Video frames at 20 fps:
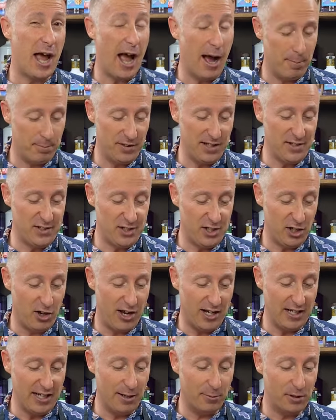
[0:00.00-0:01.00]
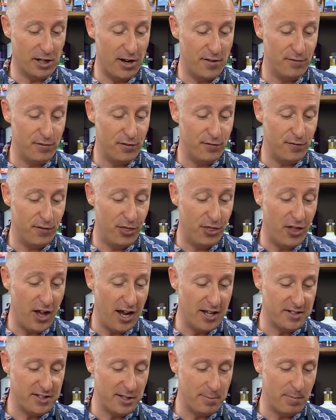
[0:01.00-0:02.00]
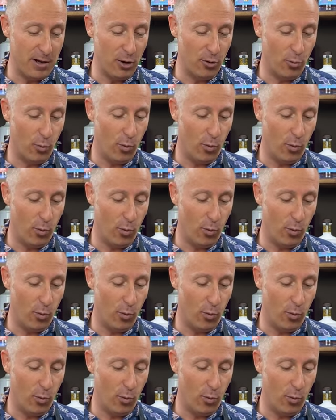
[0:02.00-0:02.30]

going to up this slightly. I'm going for 30 mil,